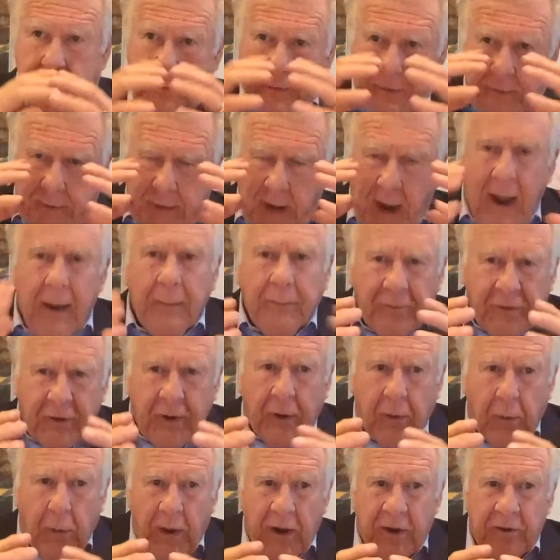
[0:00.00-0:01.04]
types
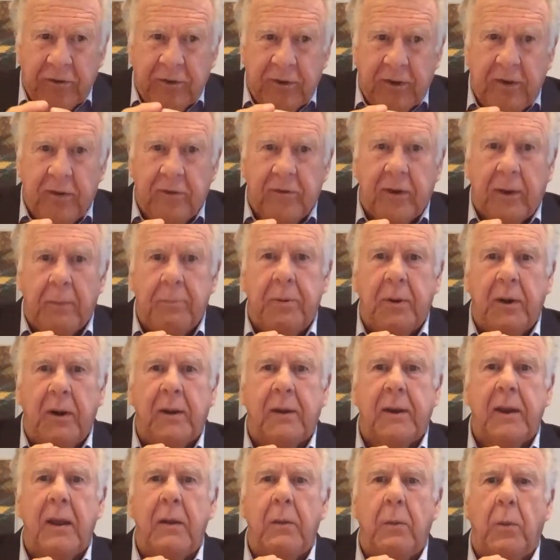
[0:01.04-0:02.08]
of questions, I'll put
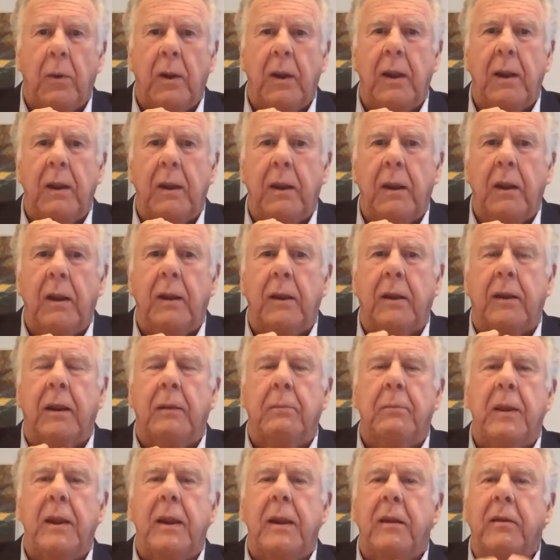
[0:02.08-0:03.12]
it that way,
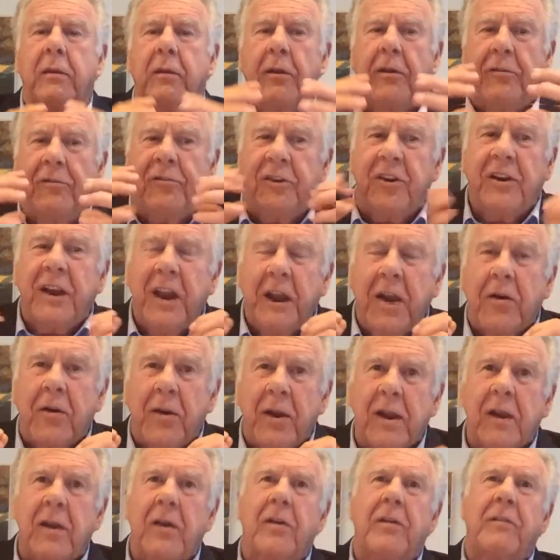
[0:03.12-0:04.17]
can be either
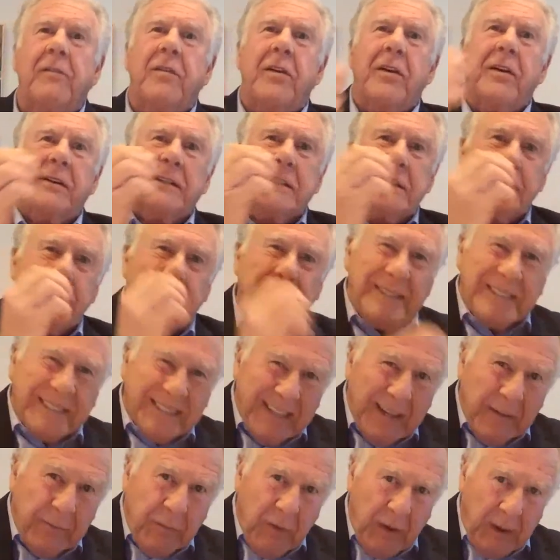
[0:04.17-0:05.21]
generic or very
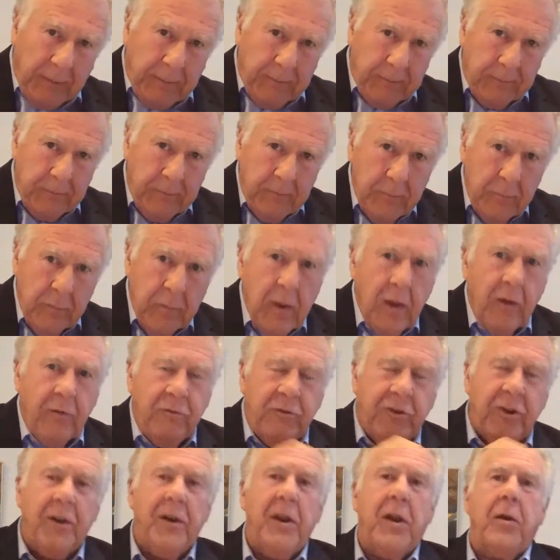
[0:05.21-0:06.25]
specific.
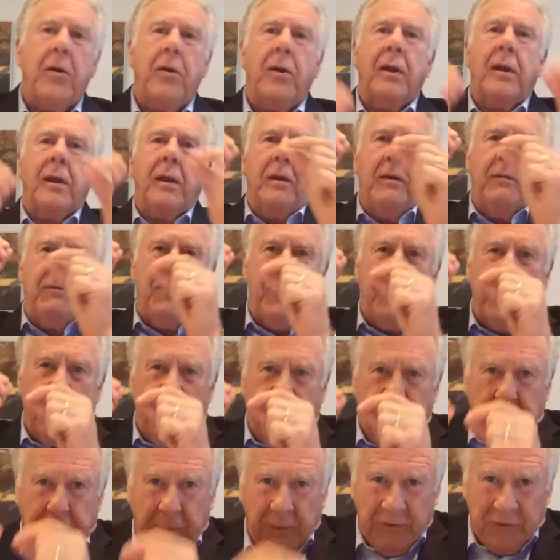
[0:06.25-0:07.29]
Generic or
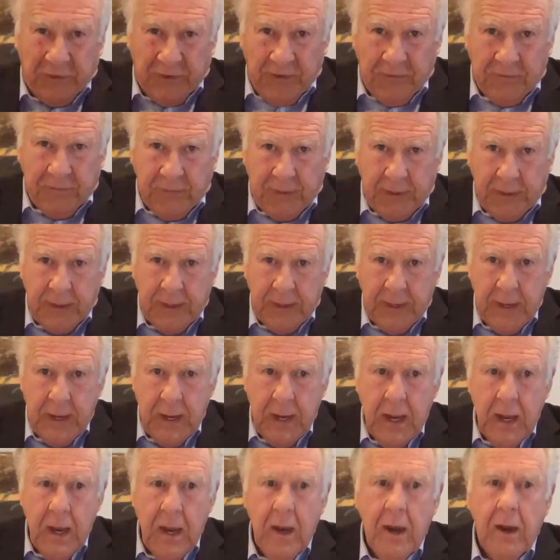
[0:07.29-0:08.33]
very specific.
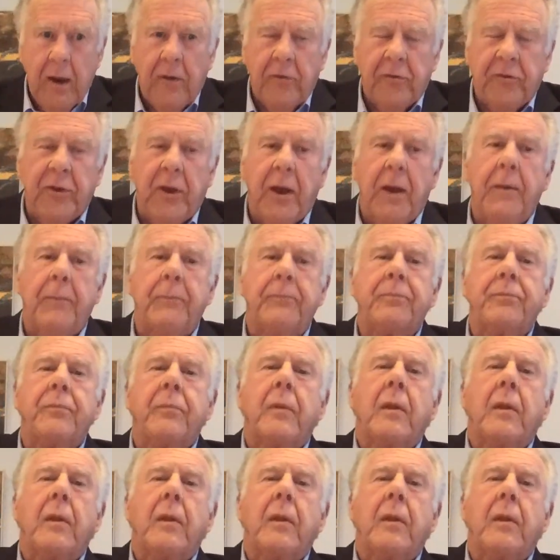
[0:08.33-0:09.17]
So,